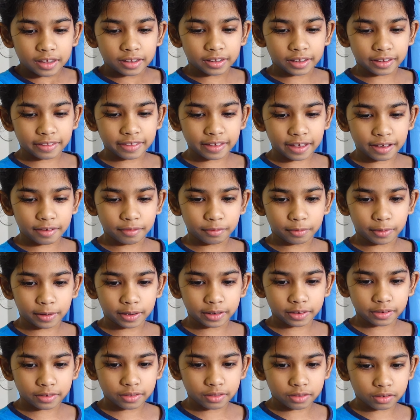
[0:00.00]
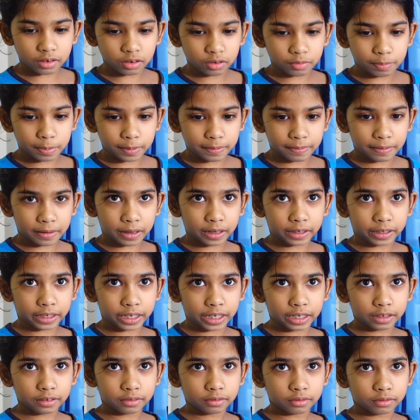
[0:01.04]
Let's have one scoop of
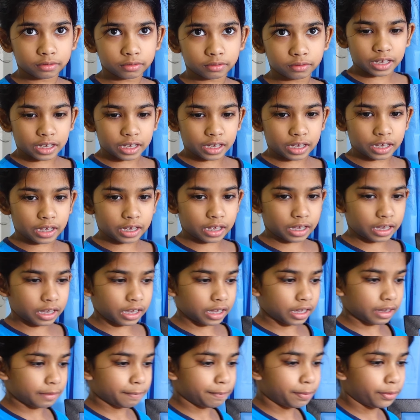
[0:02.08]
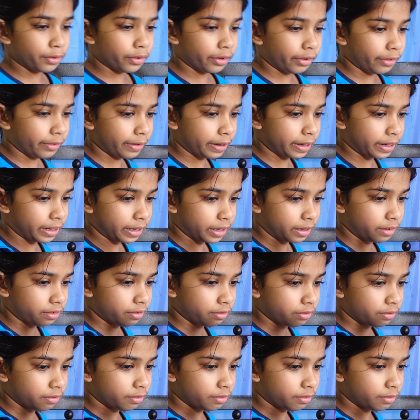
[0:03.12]
honey and pour it in.